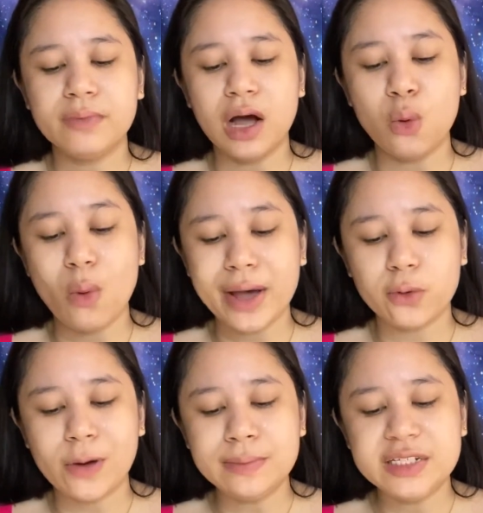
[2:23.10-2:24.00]

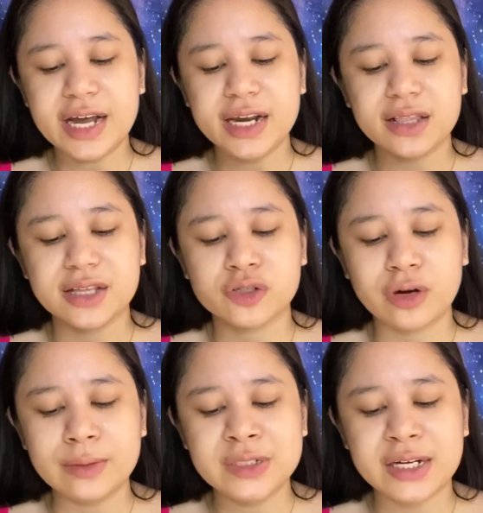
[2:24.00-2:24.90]
wine website. It
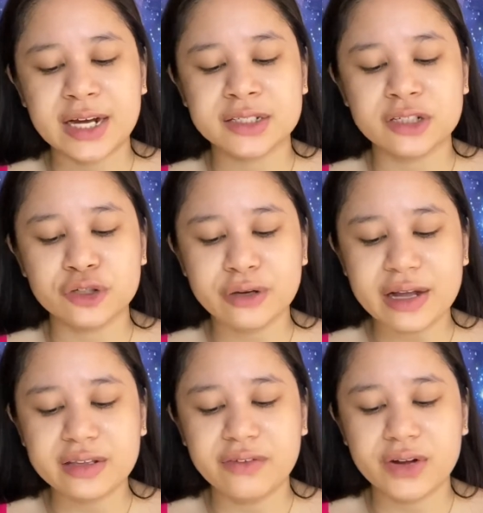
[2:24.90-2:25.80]
describes it as
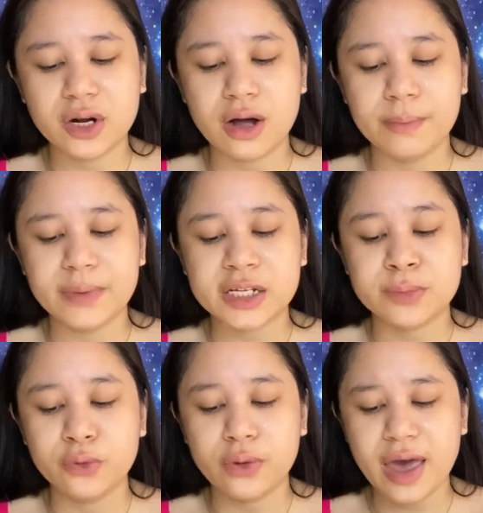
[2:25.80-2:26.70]
attractive and complex
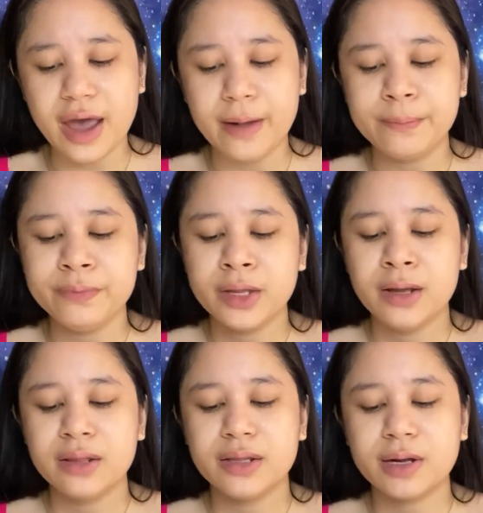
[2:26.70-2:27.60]
bouquet
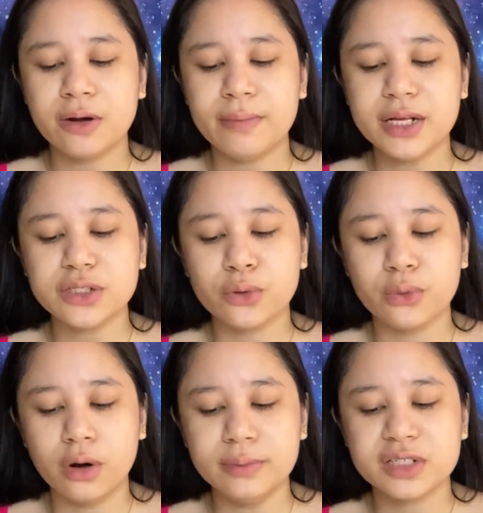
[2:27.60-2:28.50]
that combines
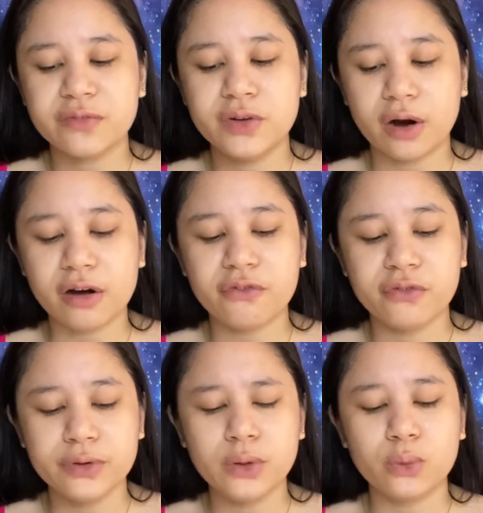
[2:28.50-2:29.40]
aromas of dark
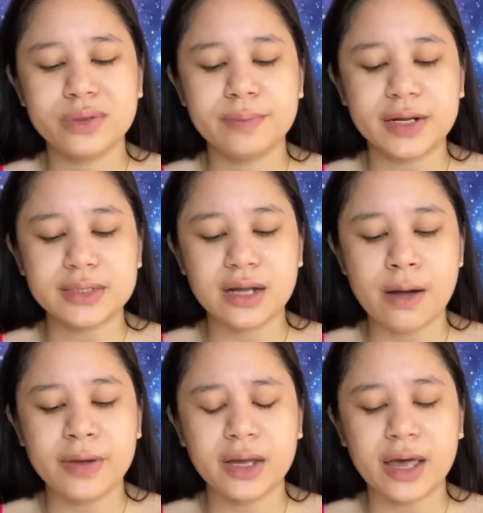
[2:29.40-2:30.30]
fruit with
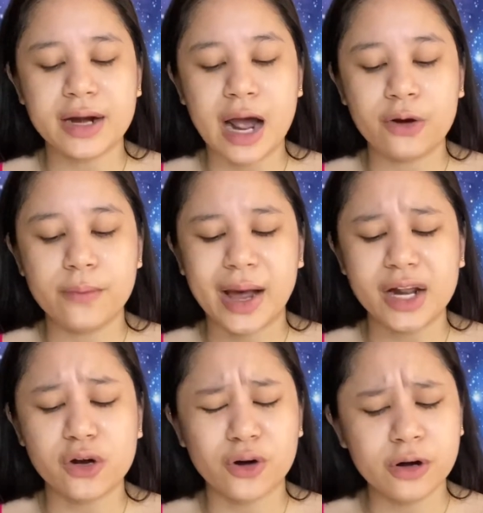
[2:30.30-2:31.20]
balsamic and
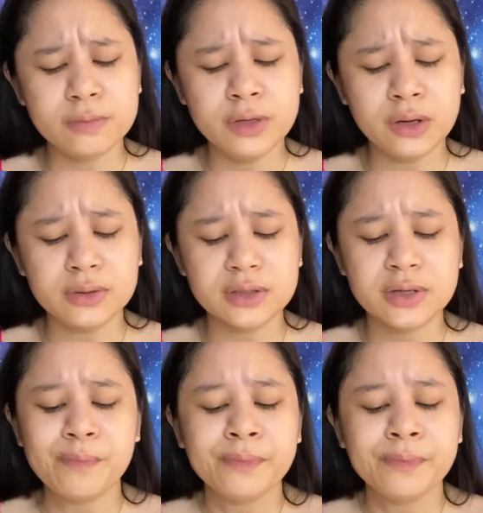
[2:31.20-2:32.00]
aromatic herb notes,